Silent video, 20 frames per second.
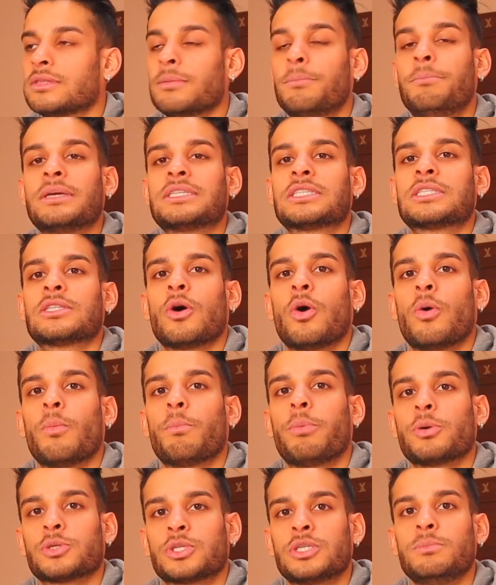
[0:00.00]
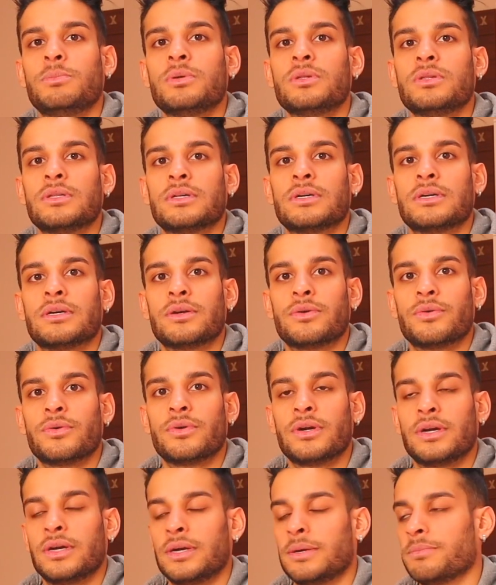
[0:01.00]
best possible
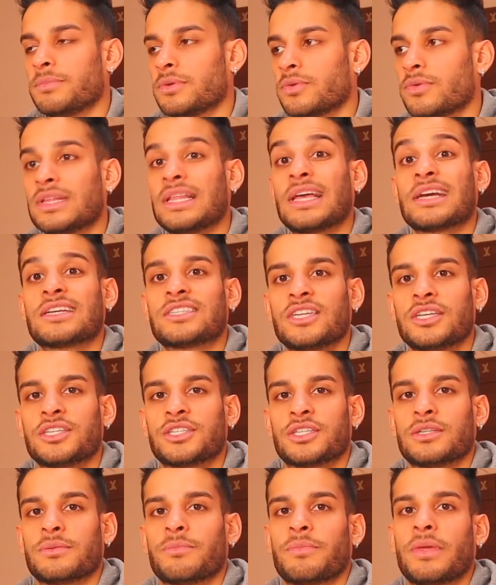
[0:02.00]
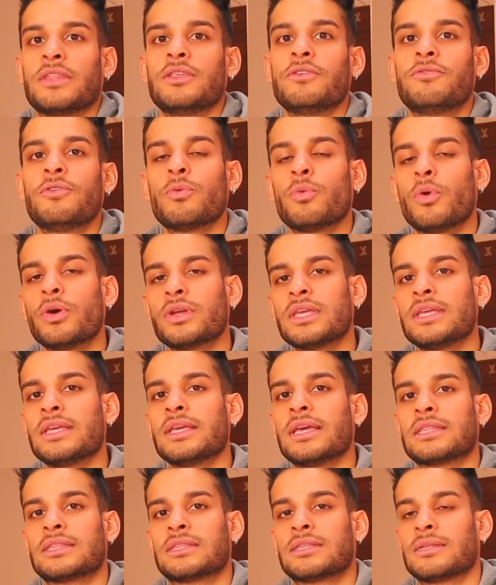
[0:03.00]
relaxation. And if you're working
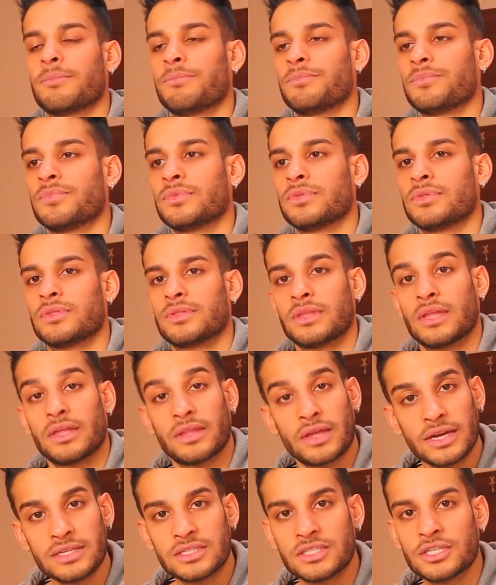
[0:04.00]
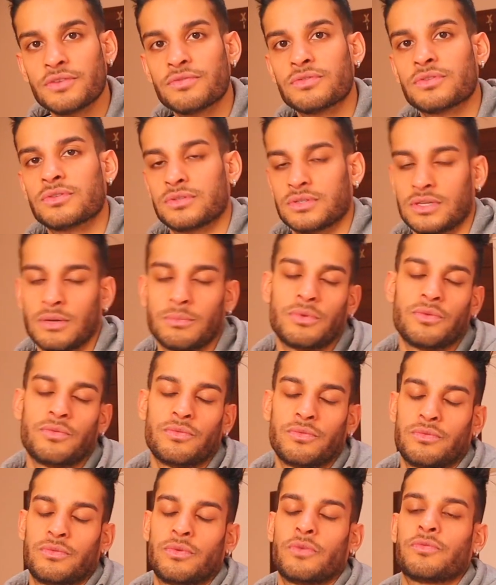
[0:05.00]
at night shift,
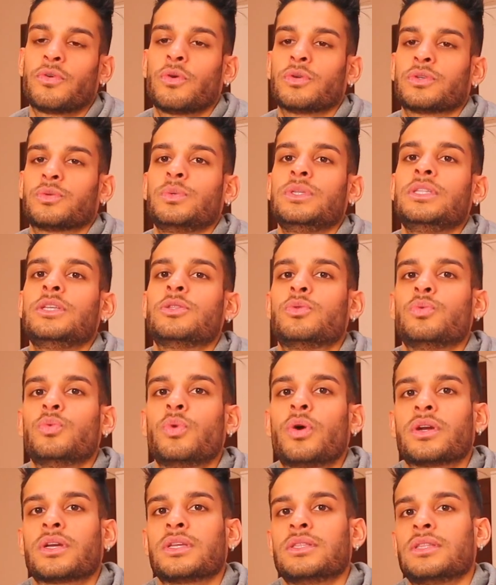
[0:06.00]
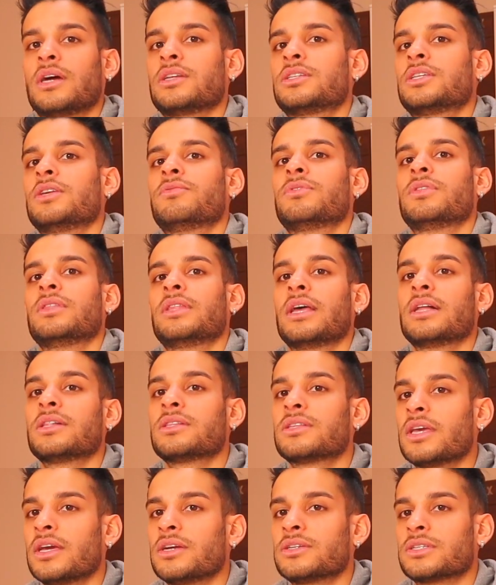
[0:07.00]
of course we need to work in night shift in
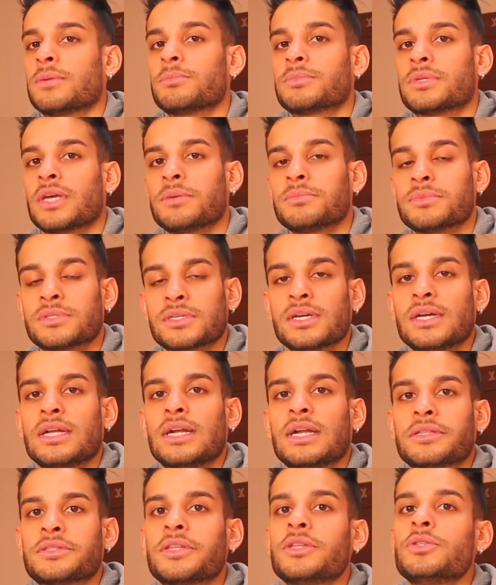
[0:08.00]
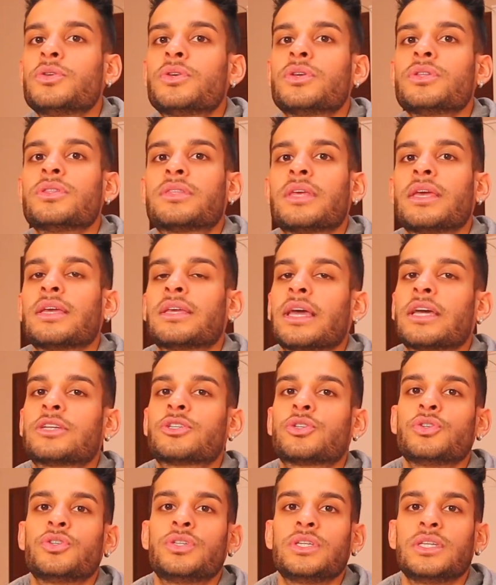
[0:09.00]
healthcare sometimes, then you can take
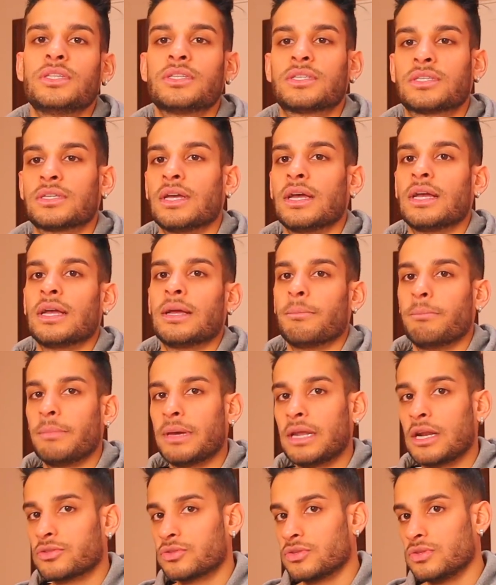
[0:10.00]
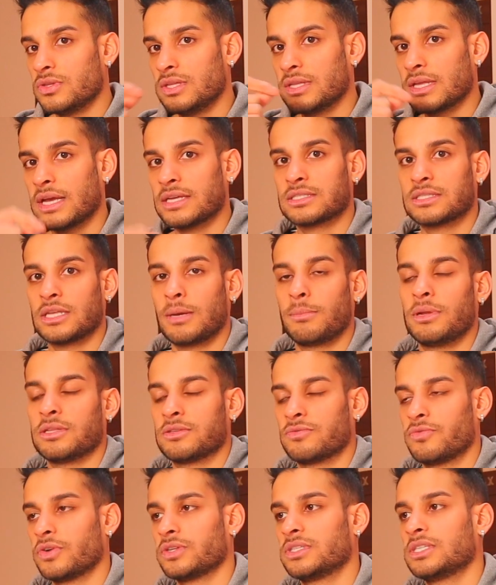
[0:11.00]
exogenous melatonin as tablet,
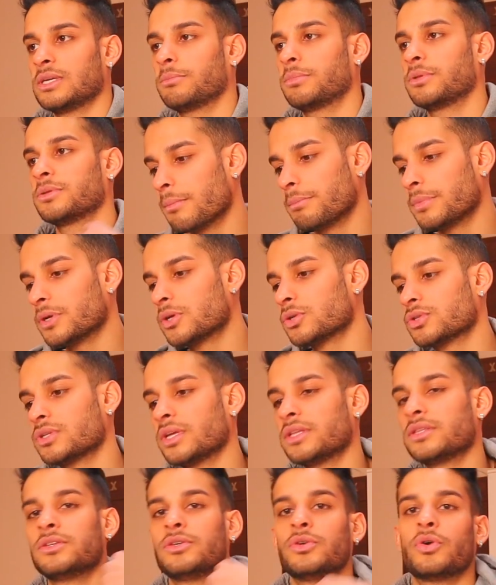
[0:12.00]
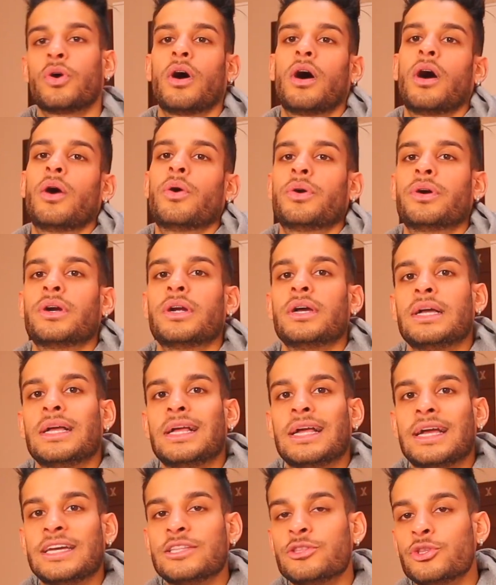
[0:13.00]
for example, because then our
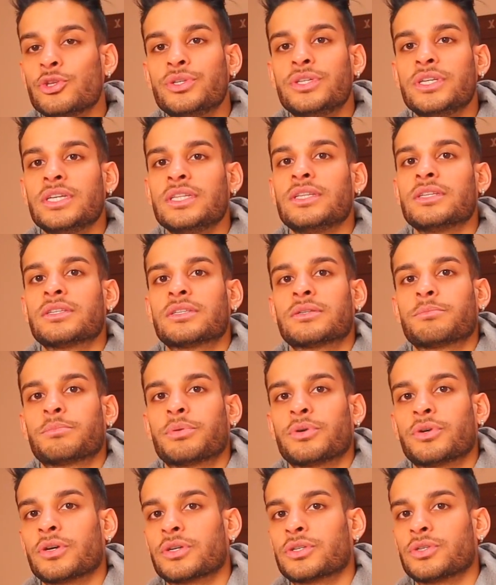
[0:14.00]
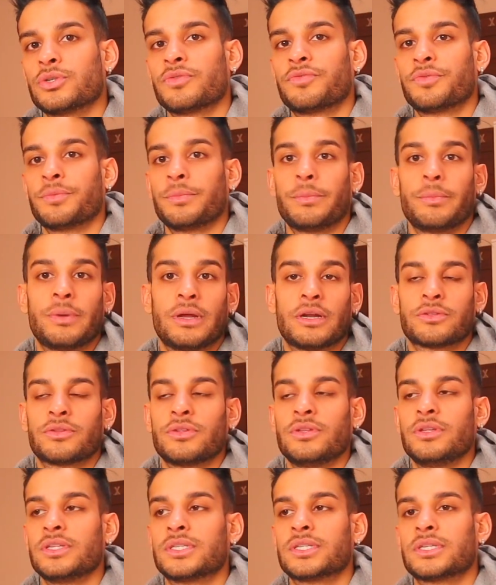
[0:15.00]
endogenous production of
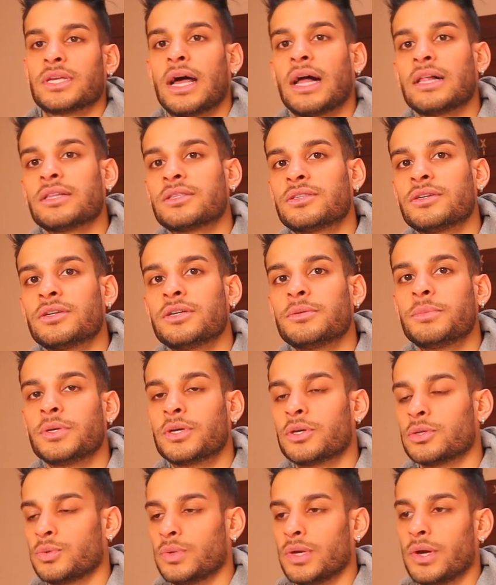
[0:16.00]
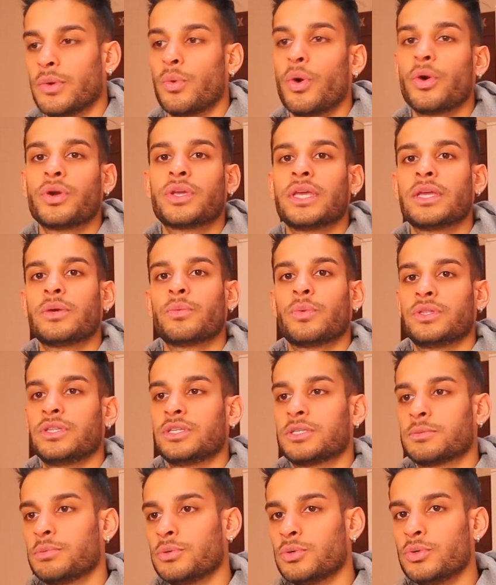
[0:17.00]
melatonin is altered because we are working when
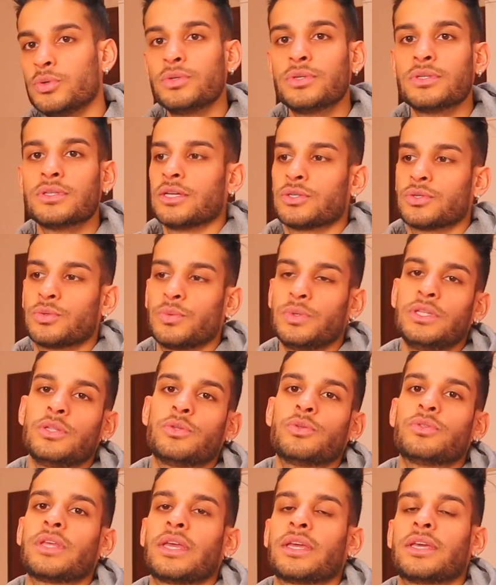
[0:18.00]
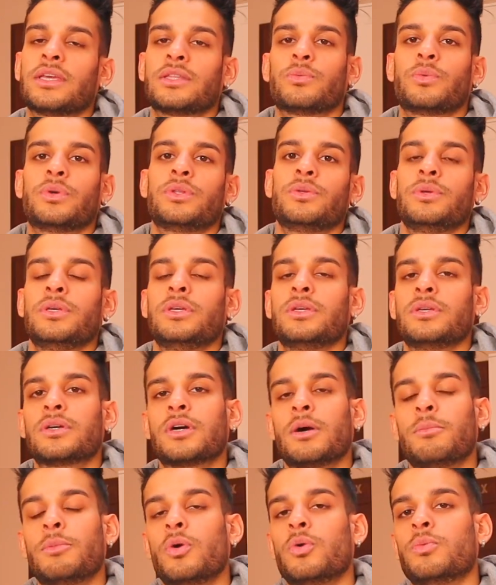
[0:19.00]
it's produced. So we need to take it when we
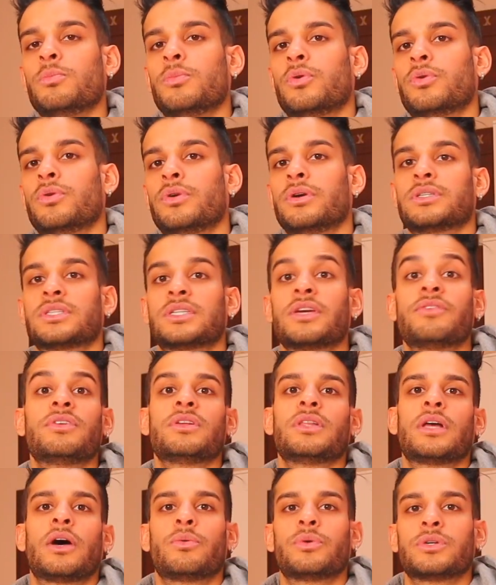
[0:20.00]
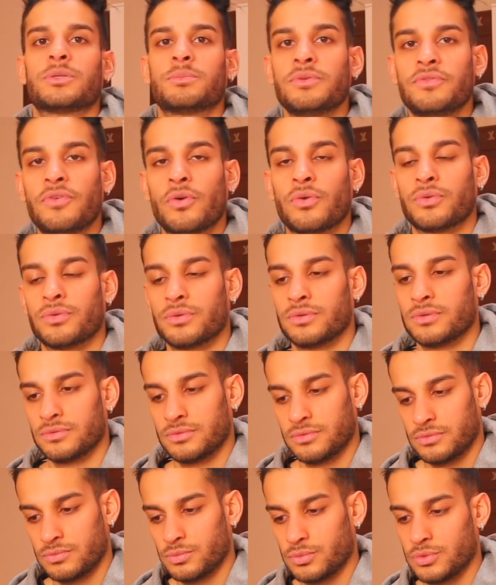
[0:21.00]
come home or several hours before,
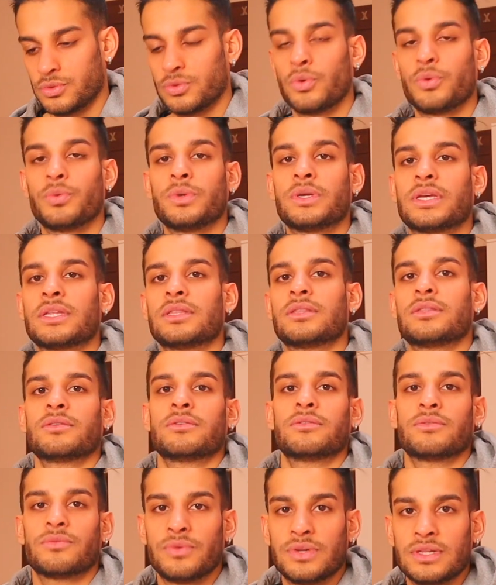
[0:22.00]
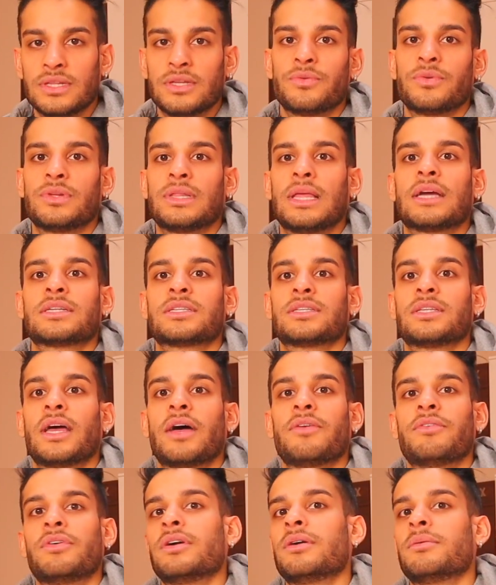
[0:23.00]
so we can really relax and have